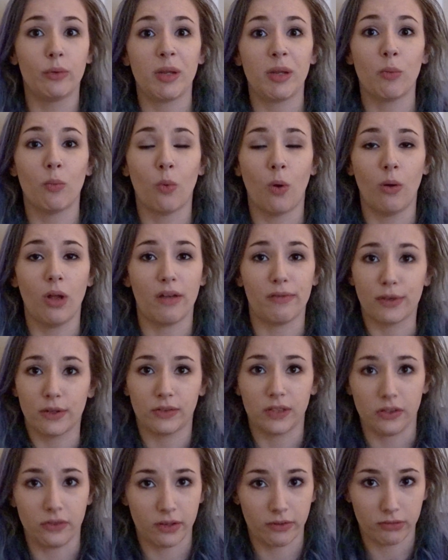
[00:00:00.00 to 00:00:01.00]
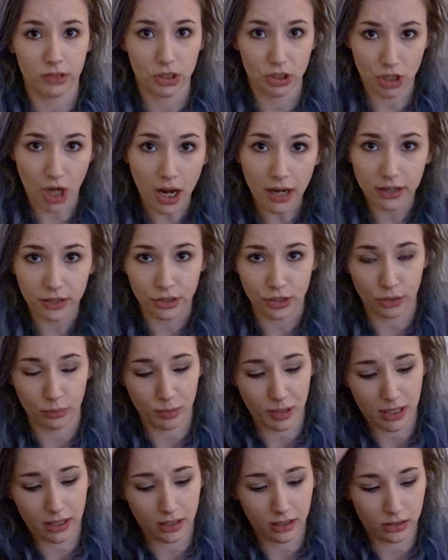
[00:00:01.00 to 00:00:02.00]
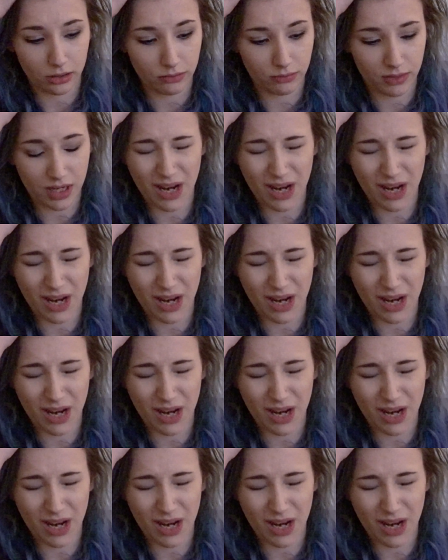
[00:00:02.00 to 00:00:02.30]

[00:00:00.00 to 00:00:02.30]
a 50-50 shot in you being